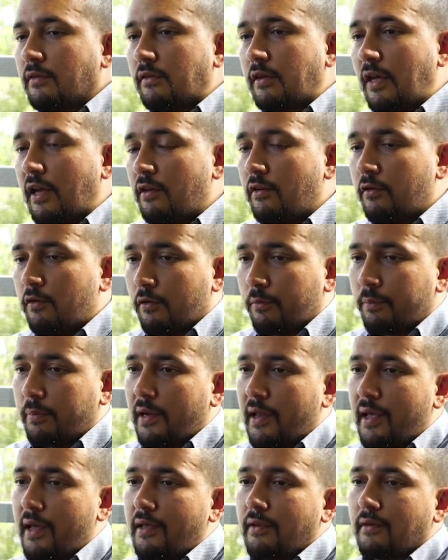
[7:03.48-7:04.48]
change your
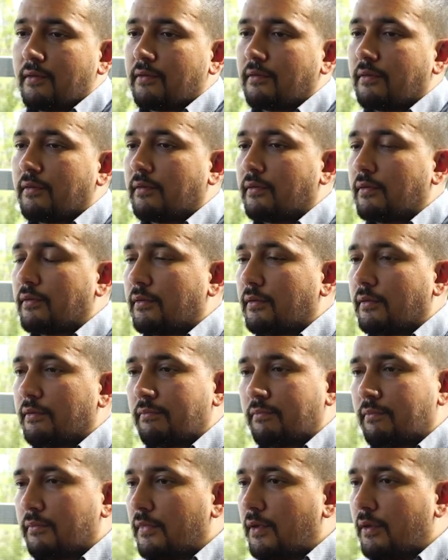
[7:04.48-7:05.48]
plans,
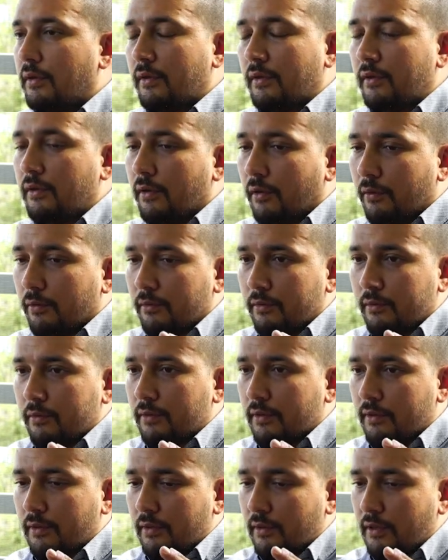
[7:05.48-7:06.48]
you know,
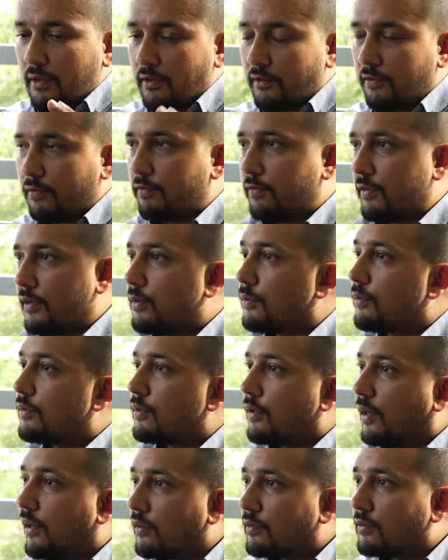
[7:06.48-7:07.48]
interfere
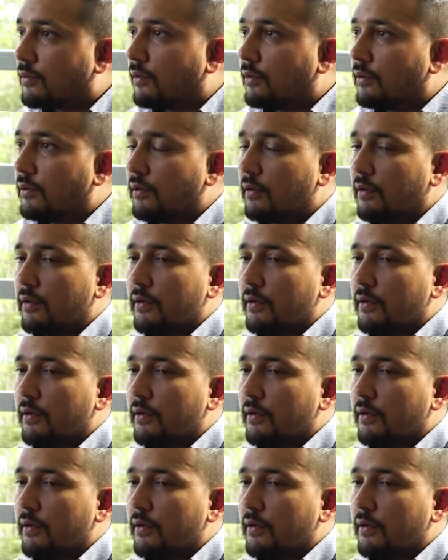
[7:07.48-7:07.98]
with your hustle.